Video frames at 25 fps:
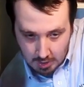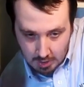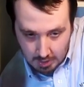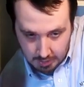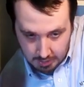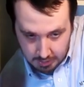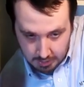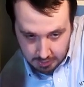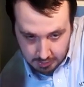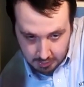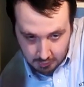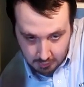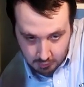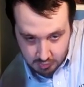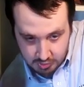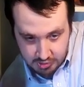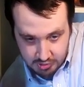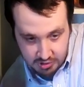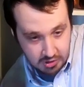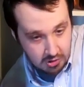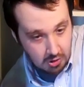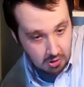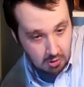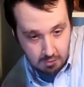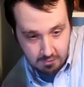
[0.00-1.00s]
And
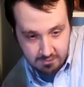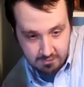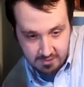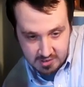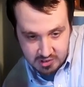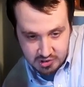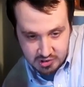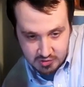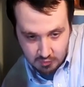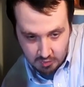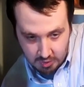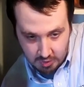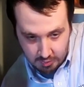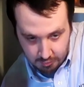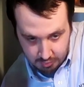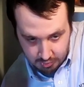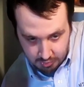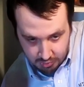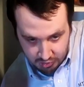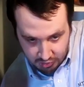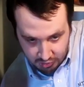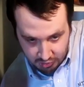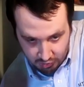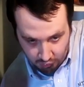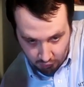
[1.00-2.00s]
we old
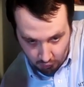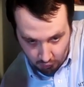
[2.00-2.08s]
fashioned